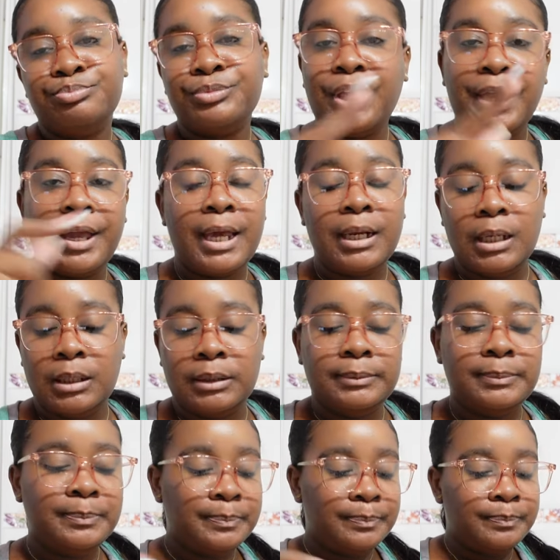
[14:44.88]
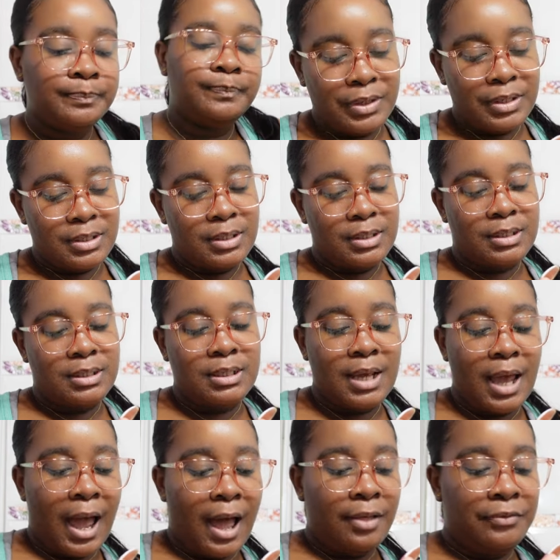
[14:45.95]
I ain't getting it. This is the
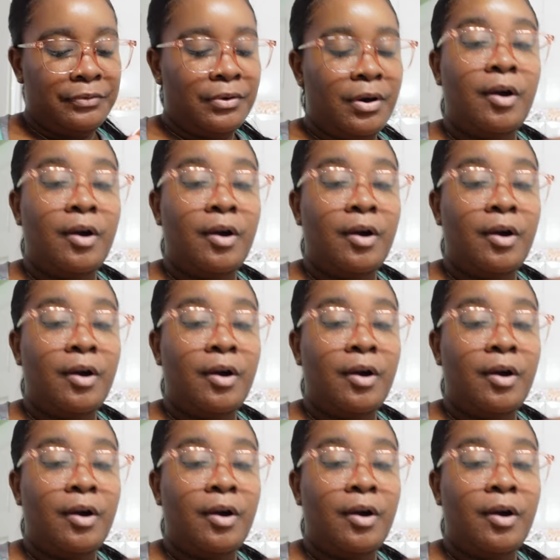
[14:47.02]
Alpha